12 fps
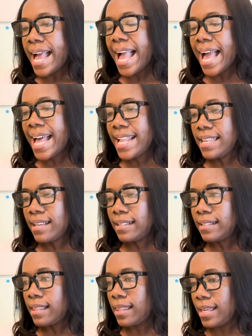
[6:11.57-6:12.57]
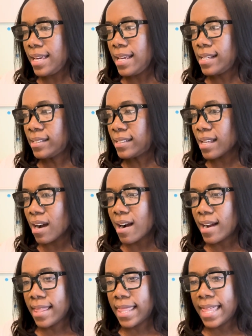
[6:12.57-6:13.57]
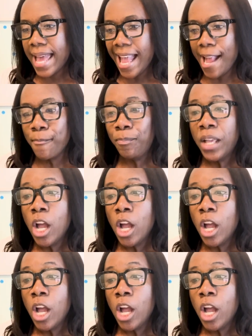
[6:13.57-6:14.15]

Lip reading: and these are they.